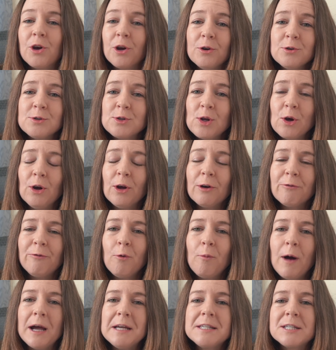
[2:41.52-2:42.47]
can also look
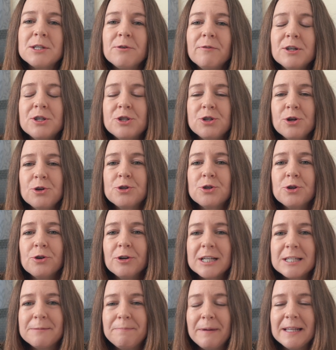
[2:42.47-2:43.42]
for ways to reduce your
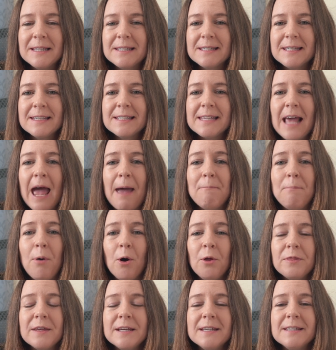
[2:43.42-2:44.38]
expenses and
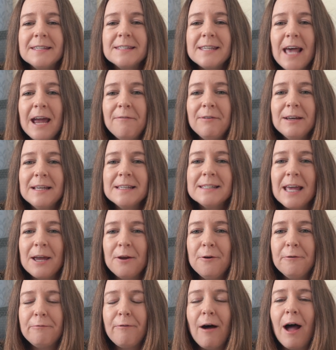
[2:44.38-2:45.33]
put these savings that
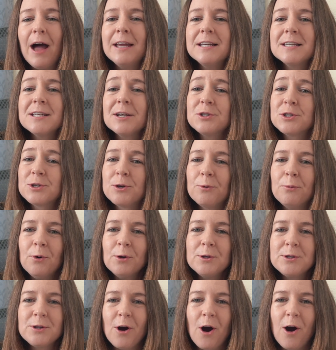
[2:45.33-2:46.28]
you find
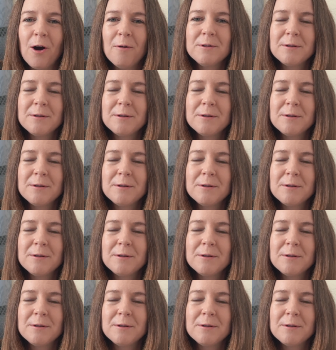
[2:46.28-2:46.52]
towards your home